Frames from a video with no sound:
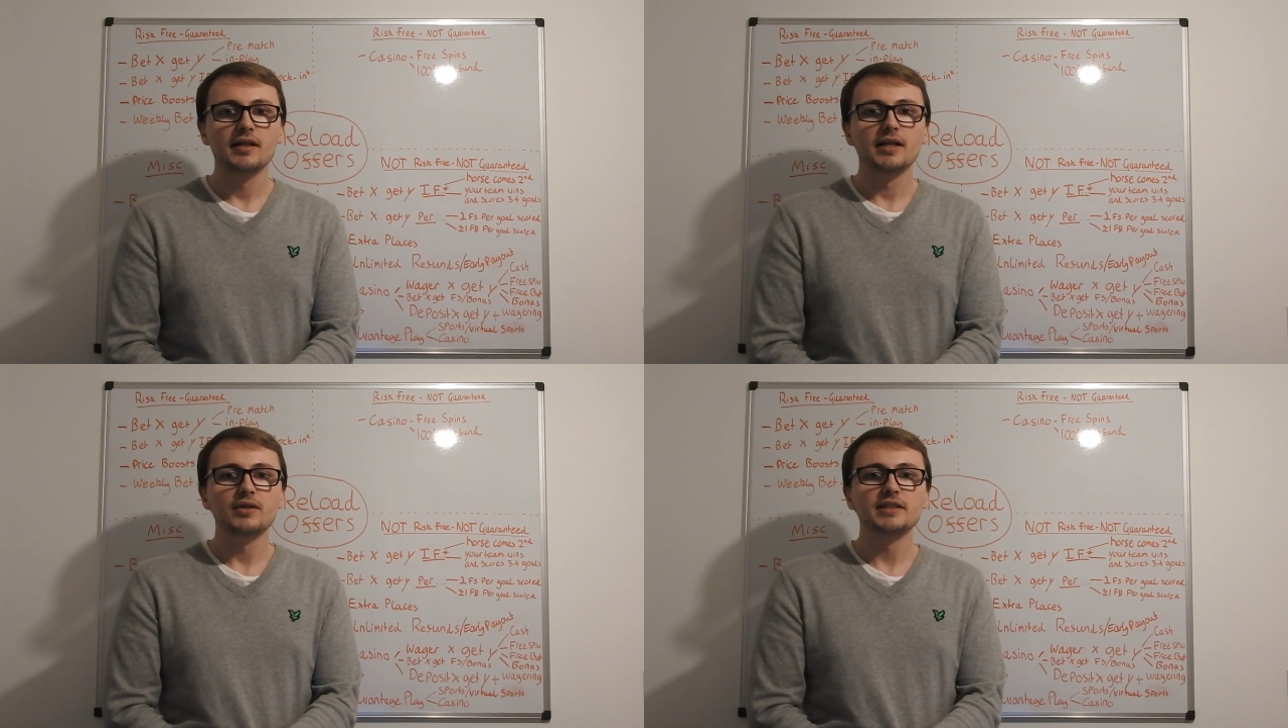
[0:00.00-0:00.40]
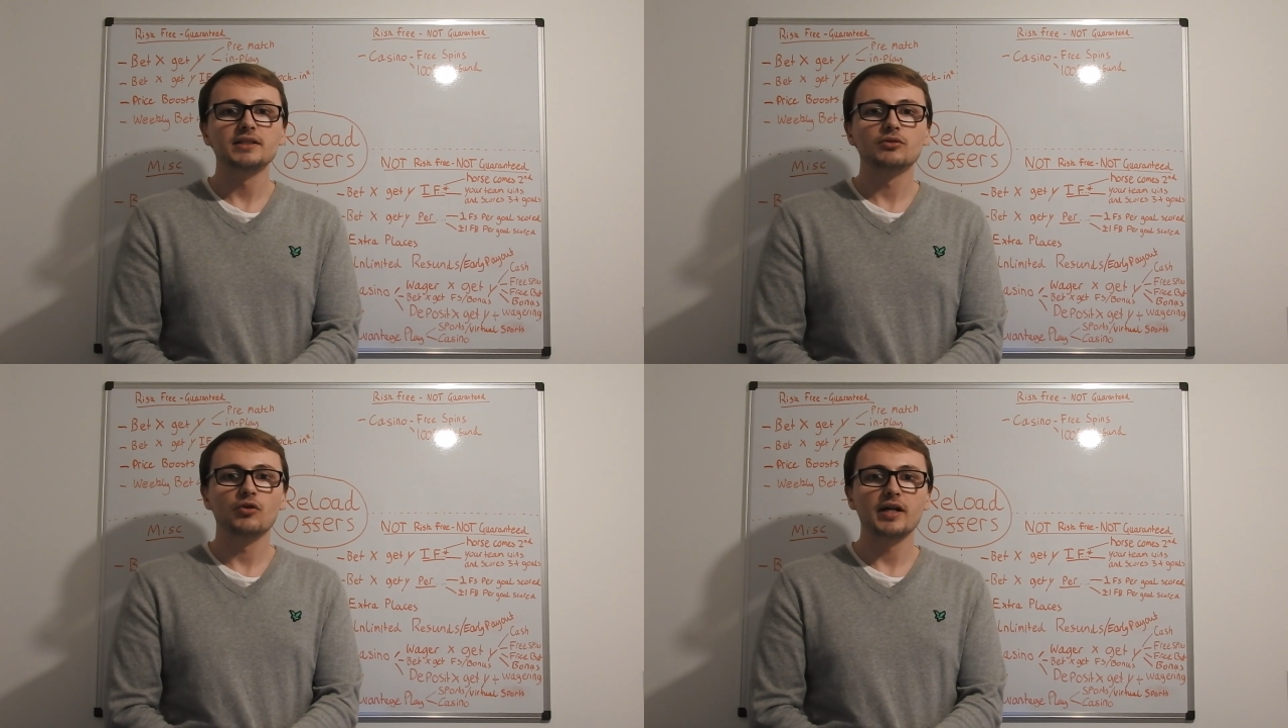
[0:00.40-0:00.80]
Now this
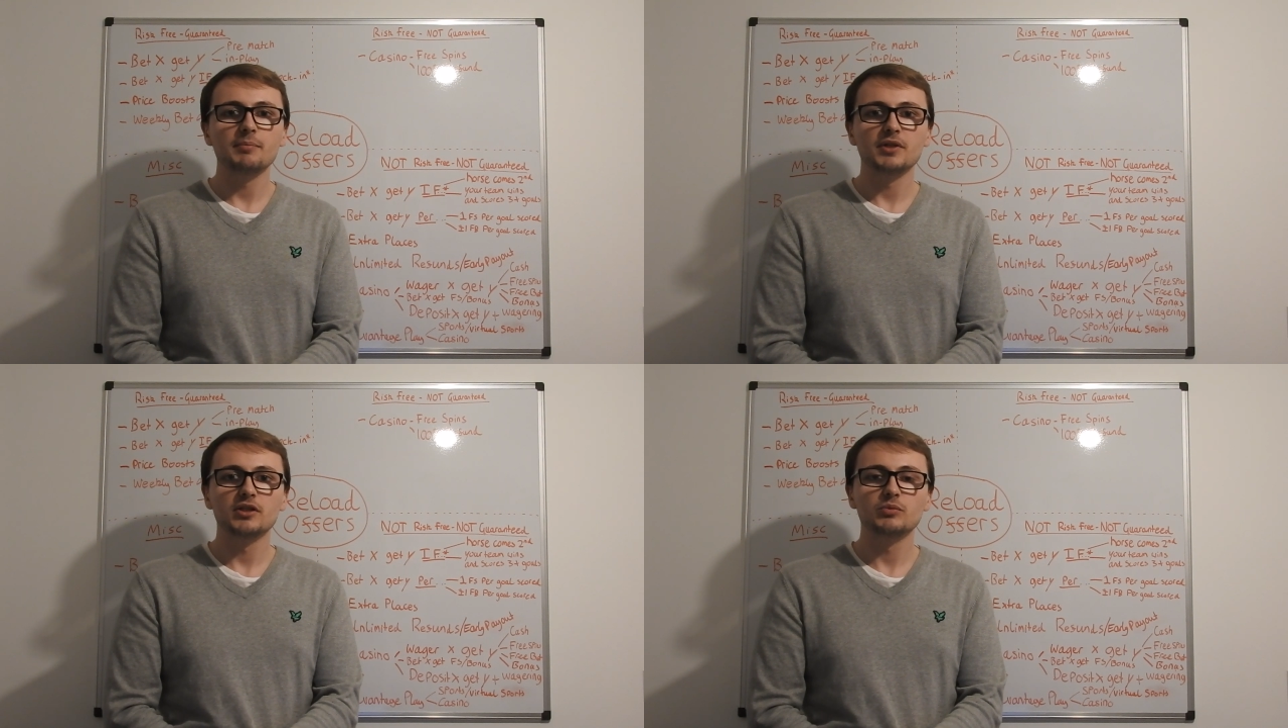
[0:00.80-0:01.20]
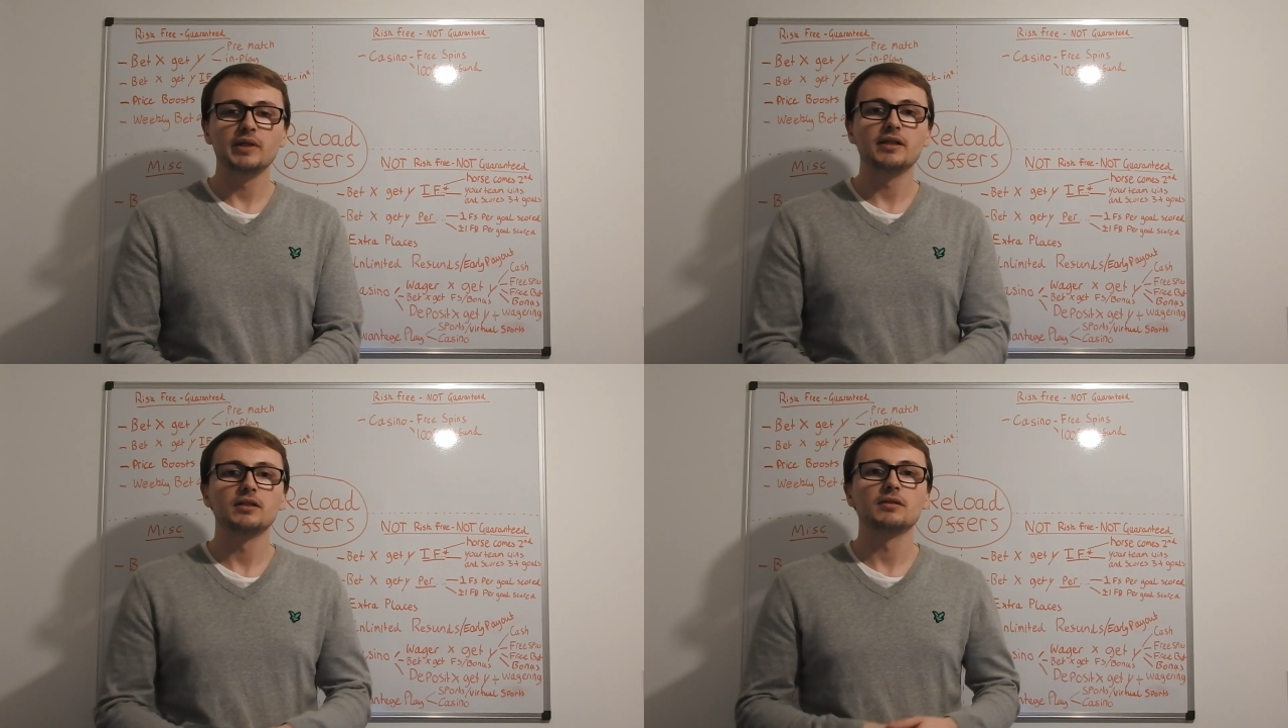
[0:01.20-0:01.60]
is great because we
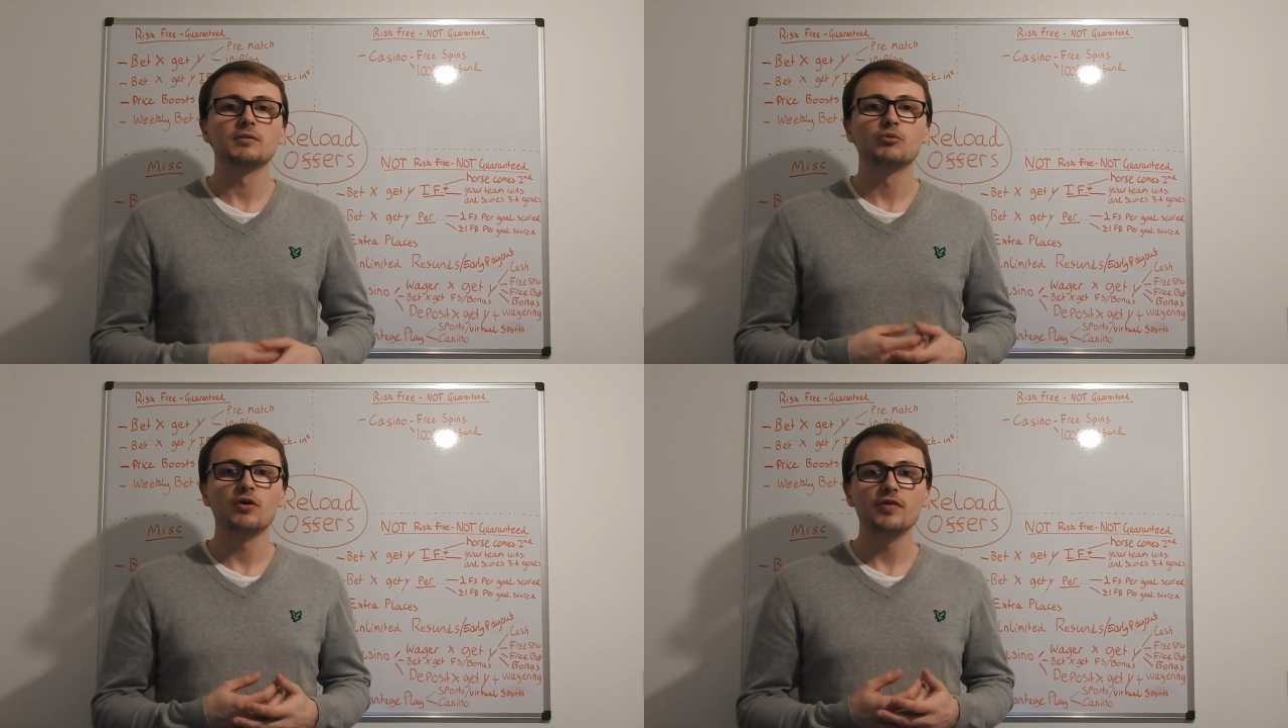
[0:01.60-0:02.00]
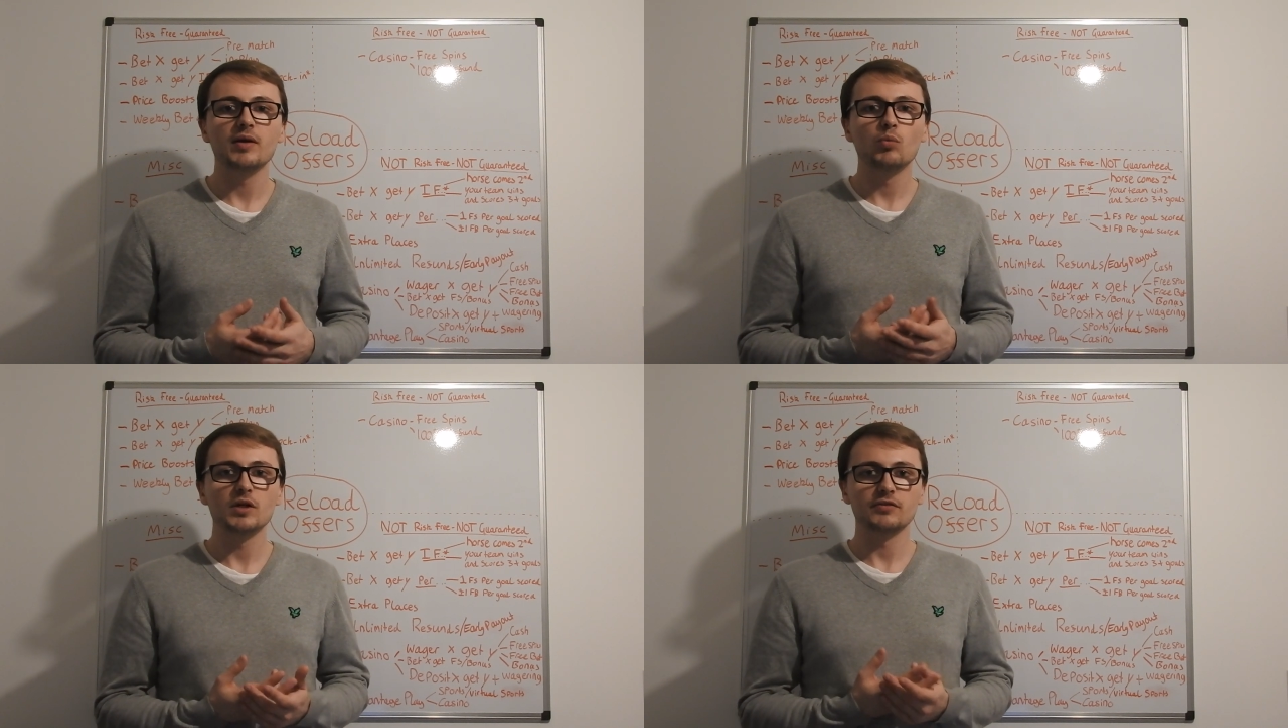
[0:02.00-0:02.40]
can profit
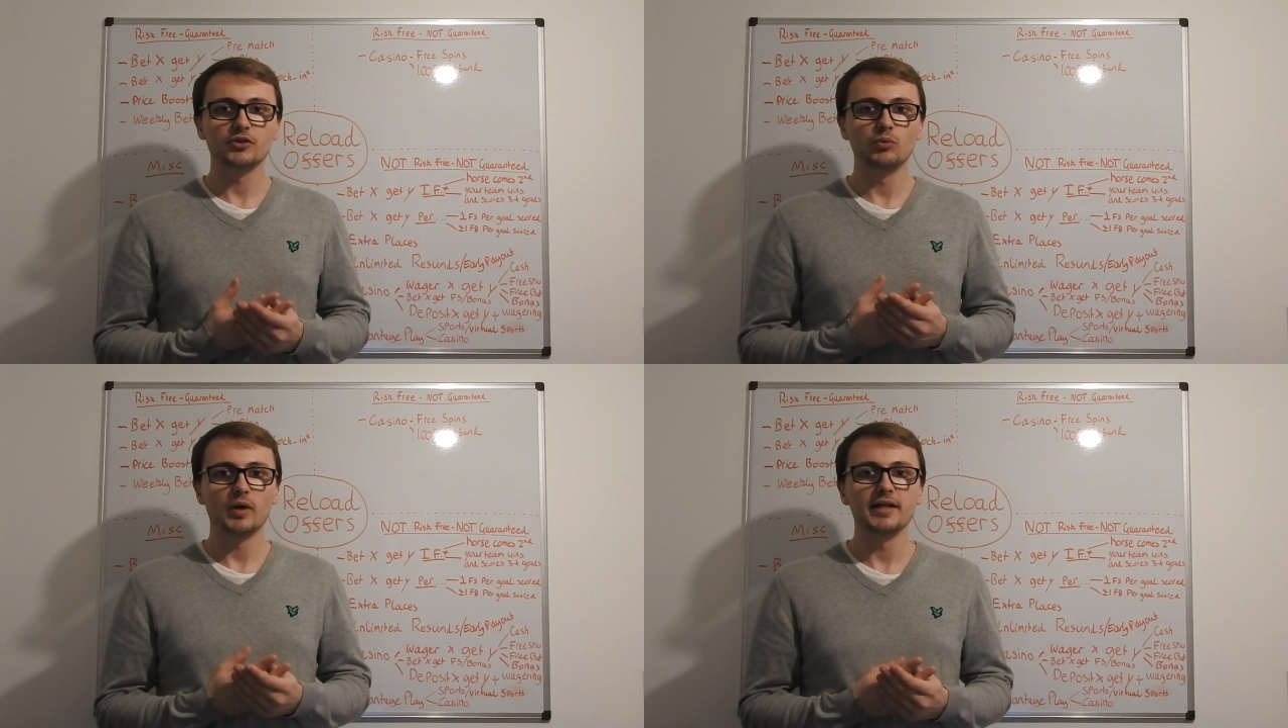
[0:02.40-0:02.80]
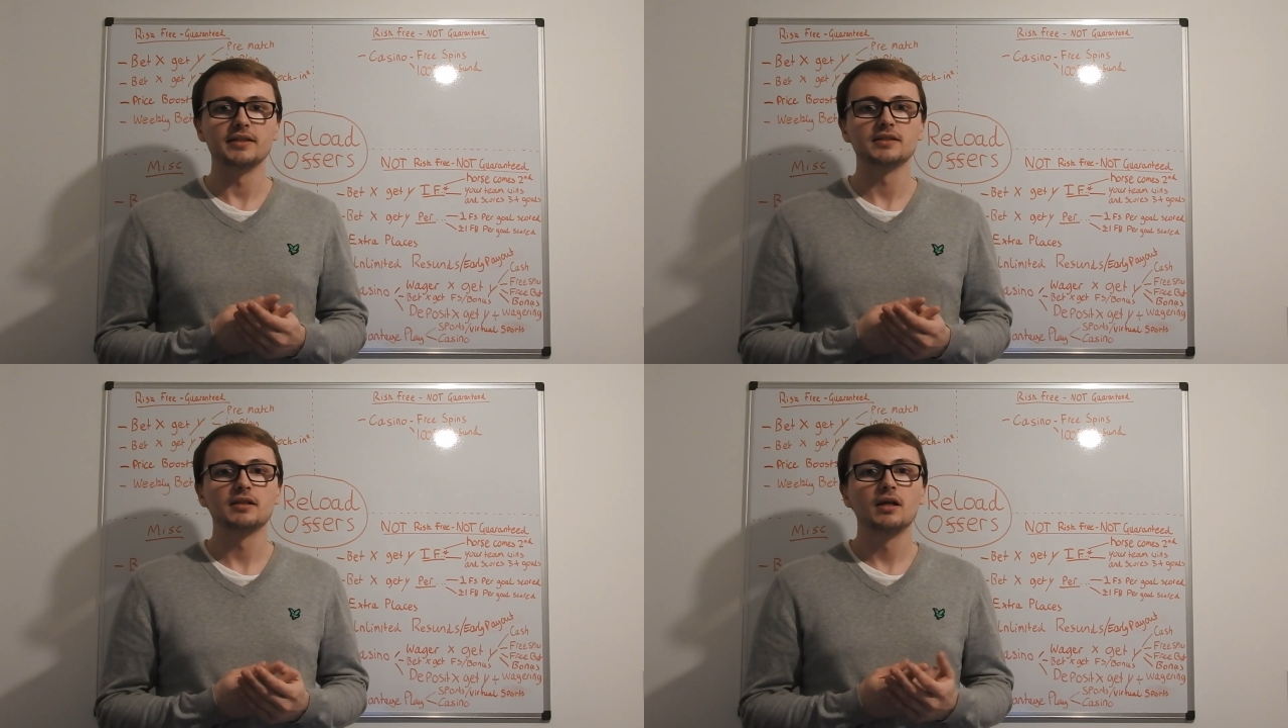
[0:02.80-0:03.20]
in one of two
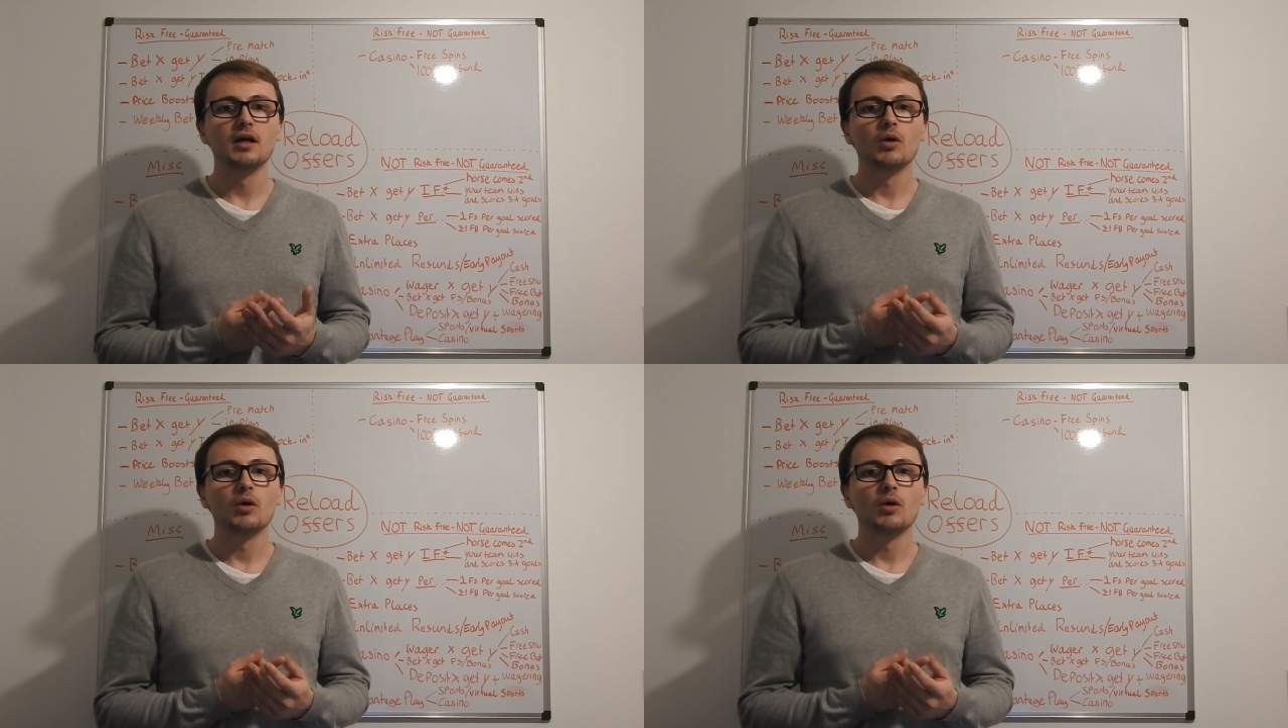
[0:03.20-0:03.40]
ways.